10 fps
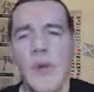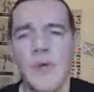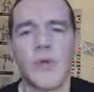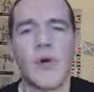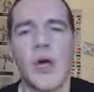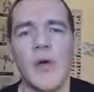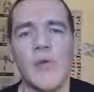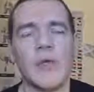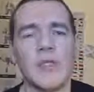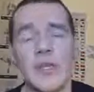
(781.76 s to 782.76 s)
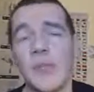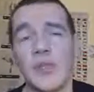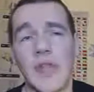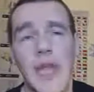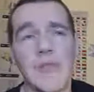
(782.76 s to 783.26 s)
just well thought out. It's
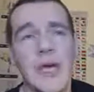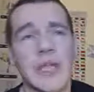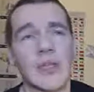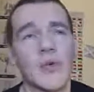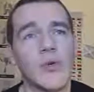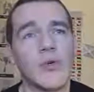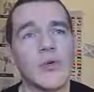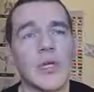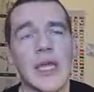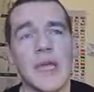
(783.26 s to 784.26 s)
similar to Hitman Go,